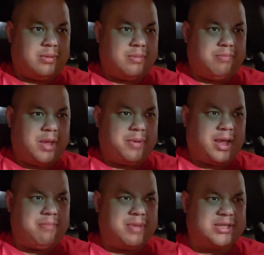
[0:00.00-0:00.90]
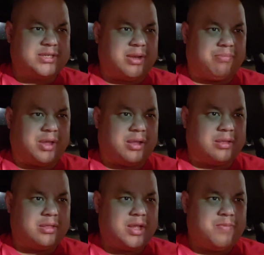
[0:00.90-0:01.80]
Maybe I missed something.
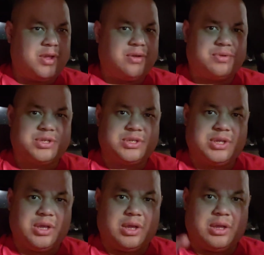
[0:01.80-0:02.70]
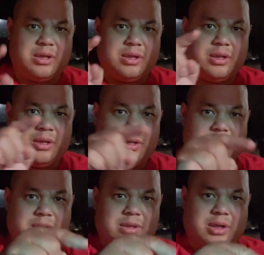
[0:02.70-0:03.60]
Let me go see
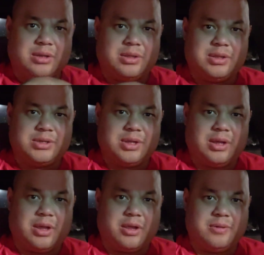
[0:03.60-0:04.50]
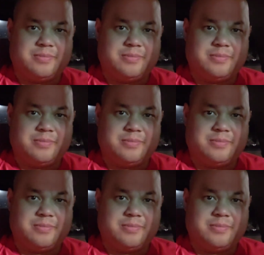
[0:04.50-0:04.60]
and talk to this guy.